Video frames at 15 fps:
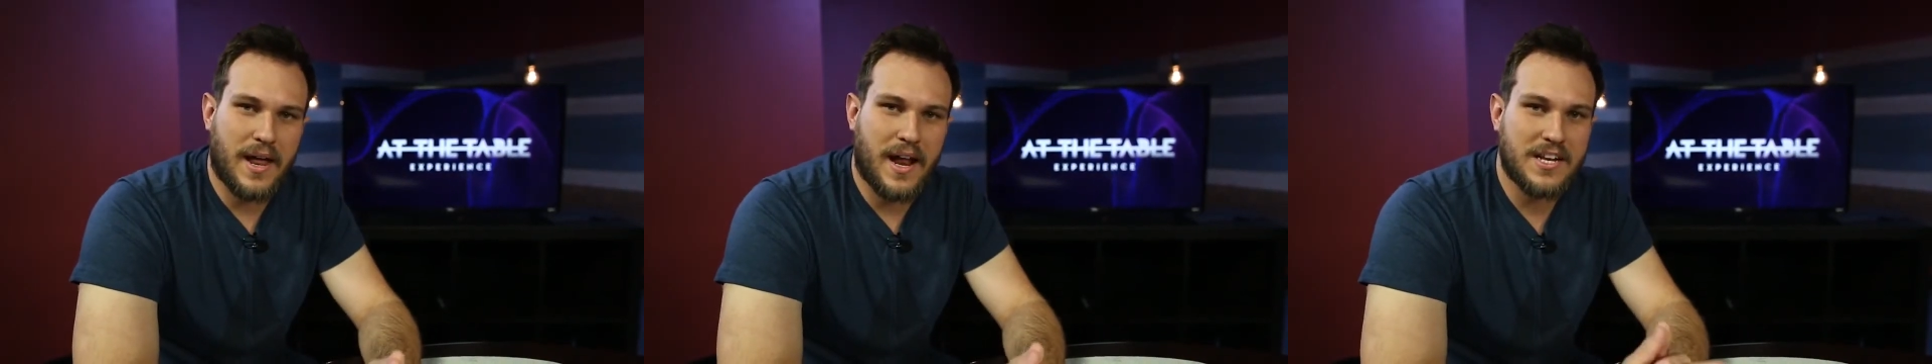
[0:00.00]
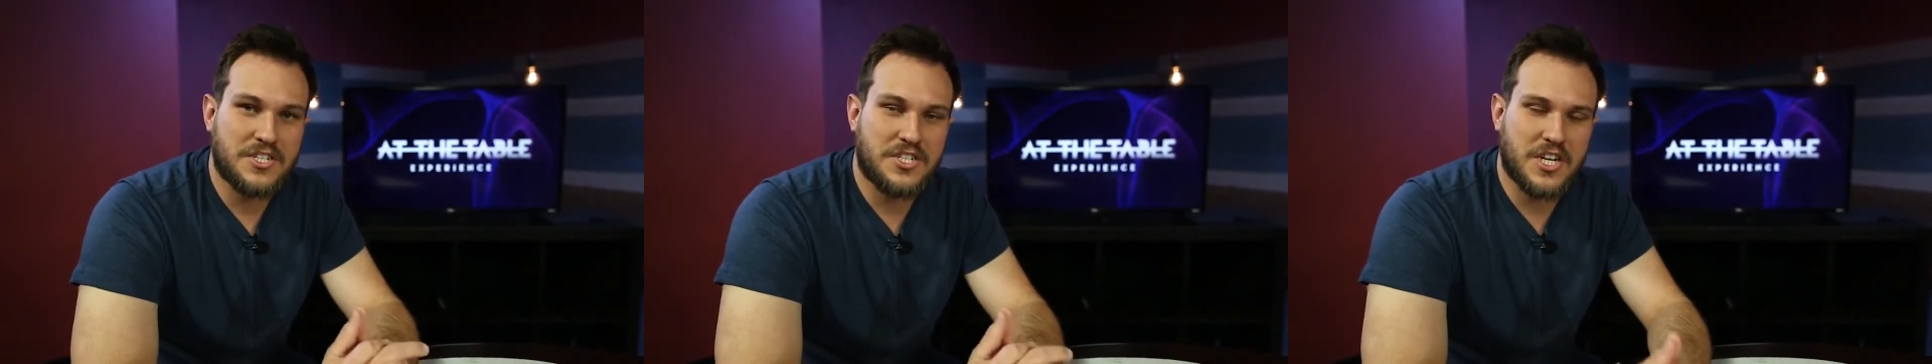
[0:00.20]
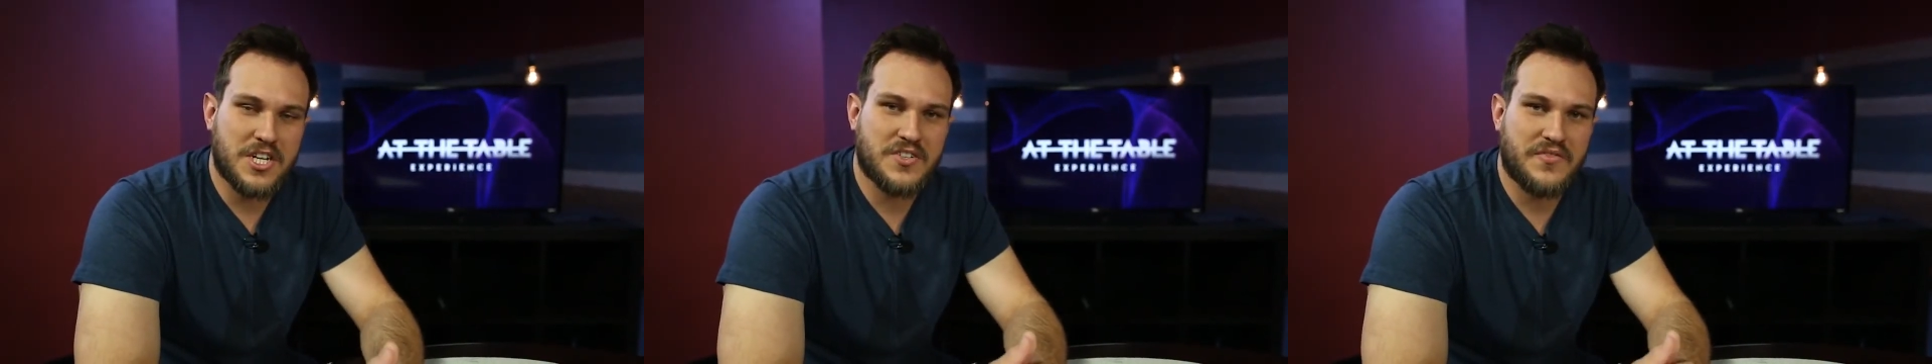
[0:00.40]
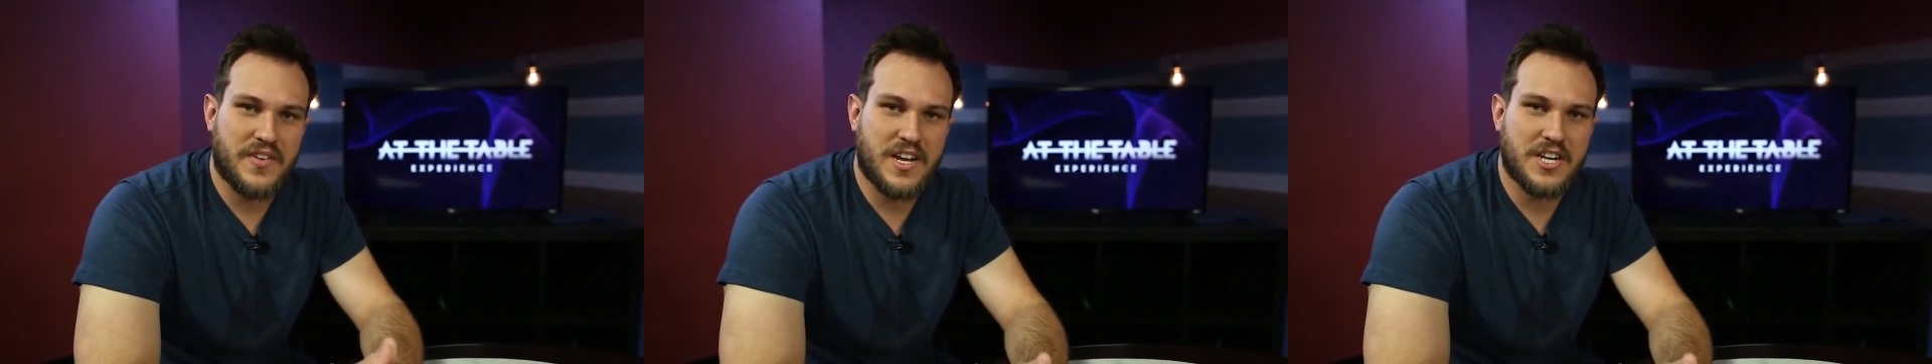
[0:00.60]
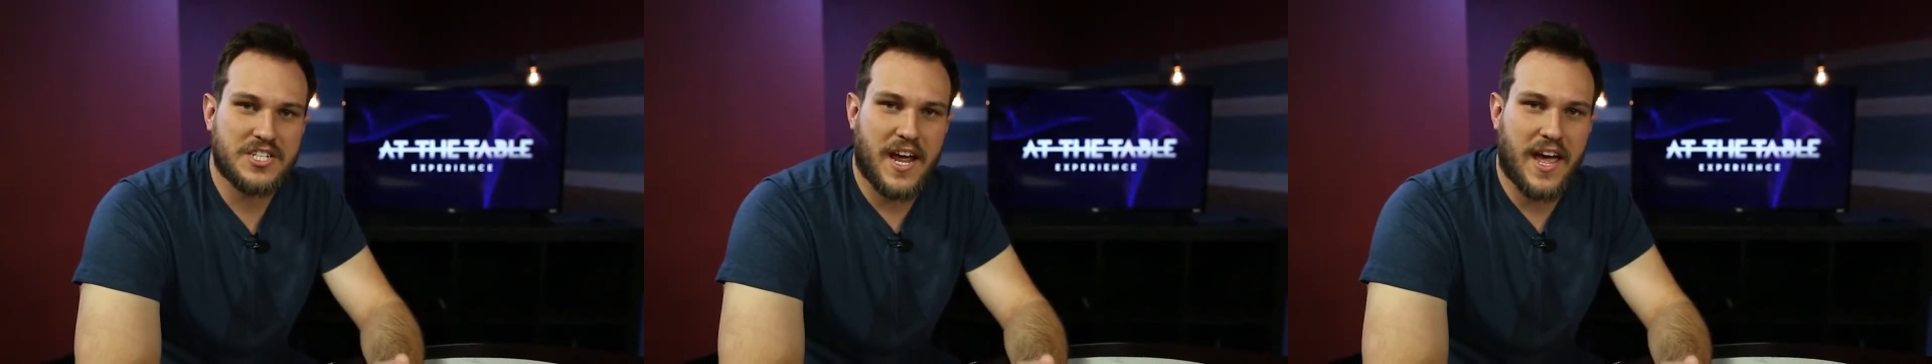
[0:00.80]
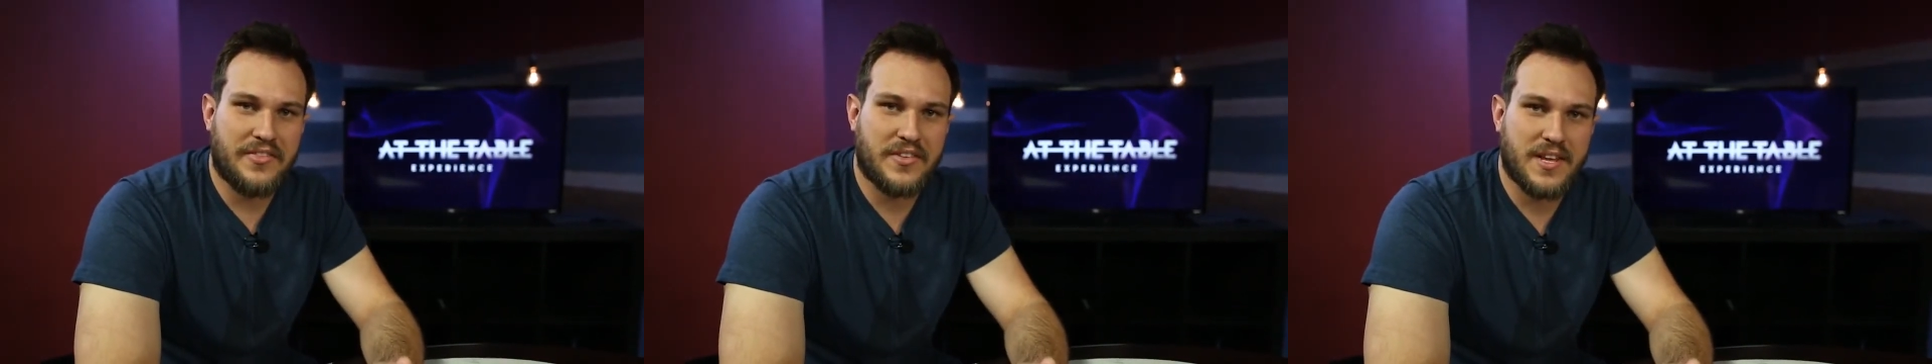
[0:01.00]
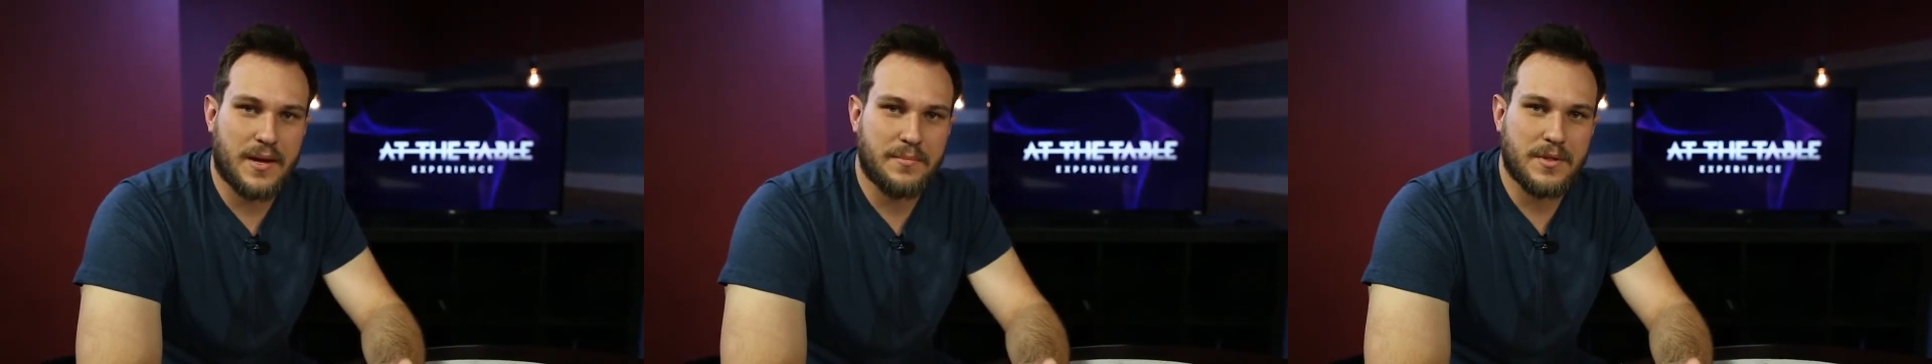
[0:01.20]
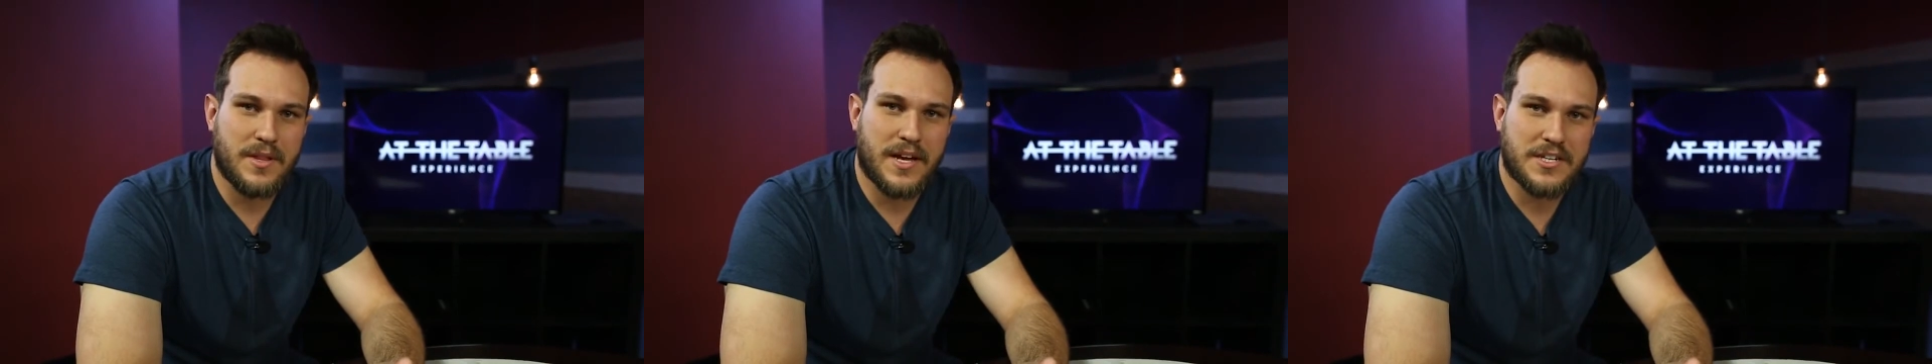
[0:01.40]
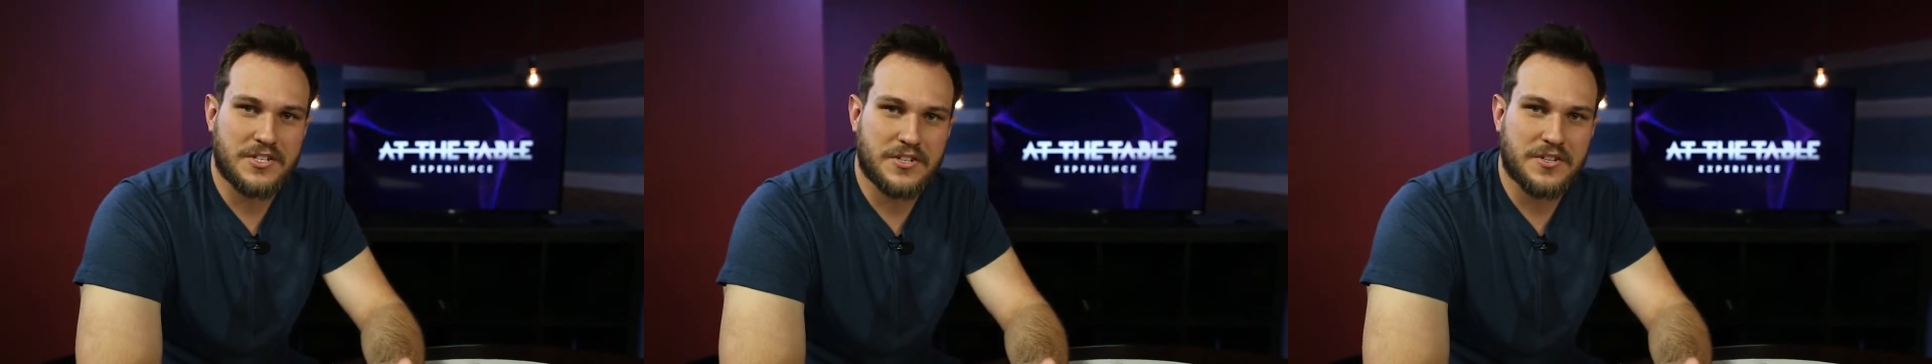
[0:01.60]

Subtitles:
and I just finished At the Table lecture.